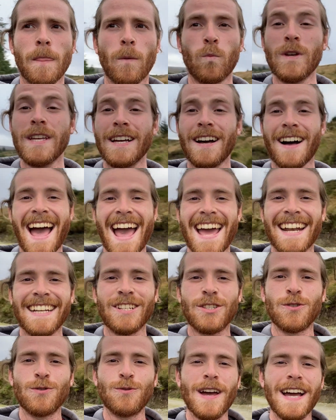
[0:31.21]
We are heading
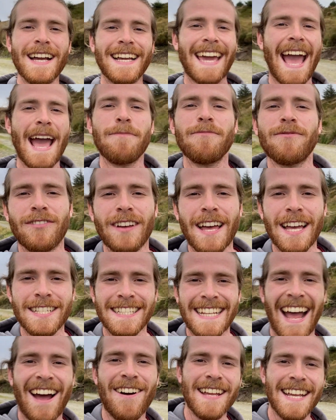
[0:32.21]
to Campfest
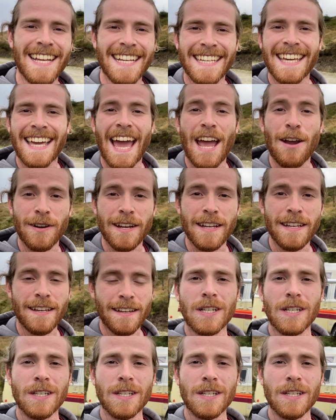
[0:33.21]
down in Kerry,